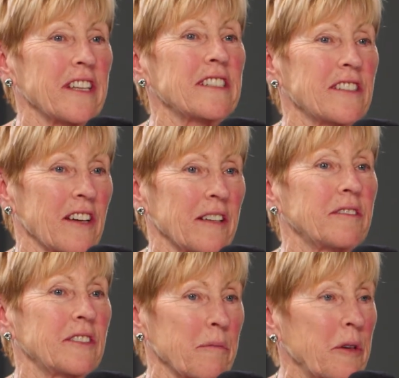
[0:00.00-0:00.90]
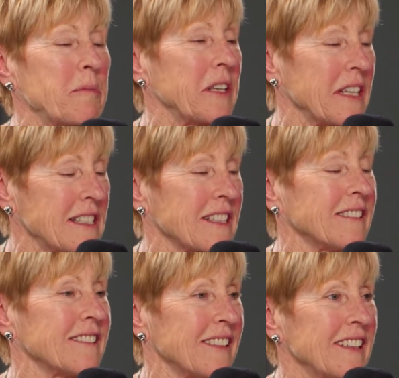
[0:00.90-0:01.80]
Yes, he's on some committees
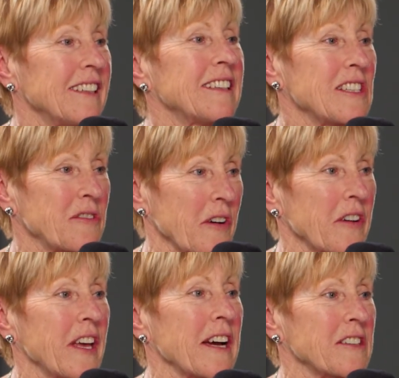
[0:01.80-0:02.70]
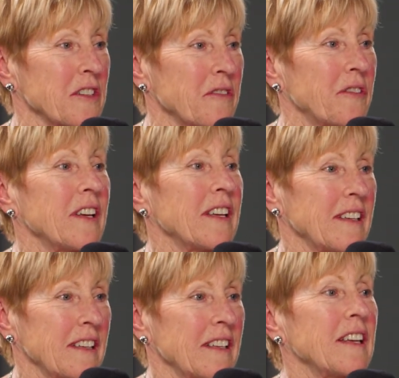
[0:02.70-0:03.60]
and he's very active. It's
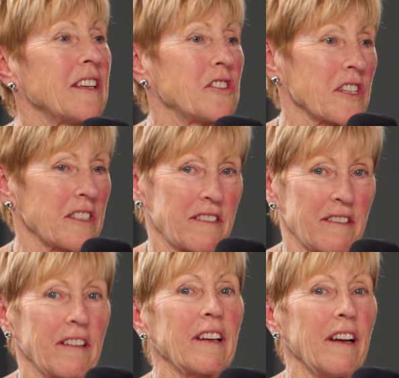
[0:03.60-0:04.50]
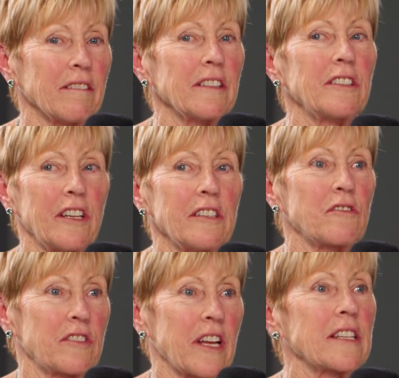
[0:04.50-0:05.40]
wonderful. He just, you know, he, he
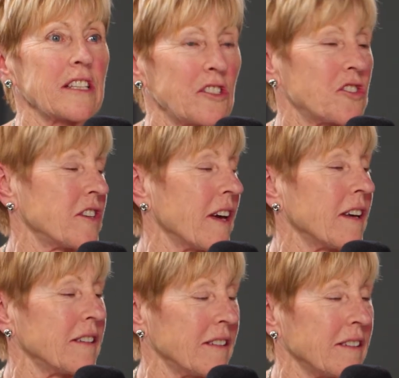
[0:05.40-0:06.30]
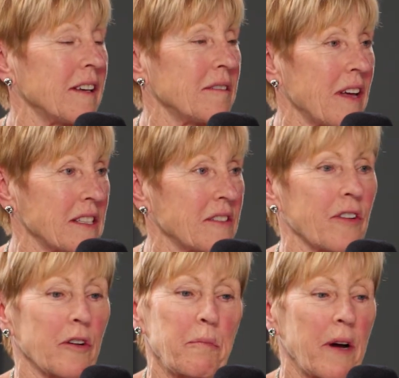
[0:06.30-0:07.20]
takes each day and, and has a
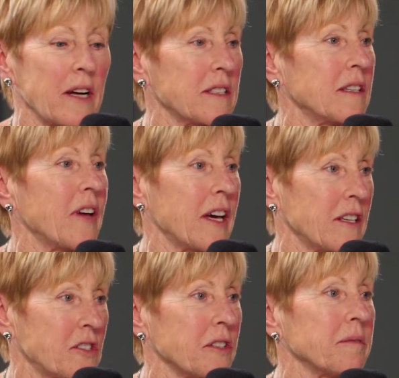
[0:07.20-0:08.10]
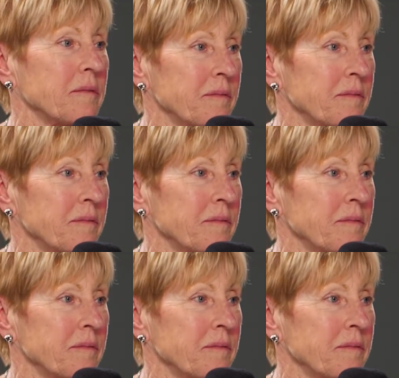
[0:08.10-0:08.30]
very positive attitude.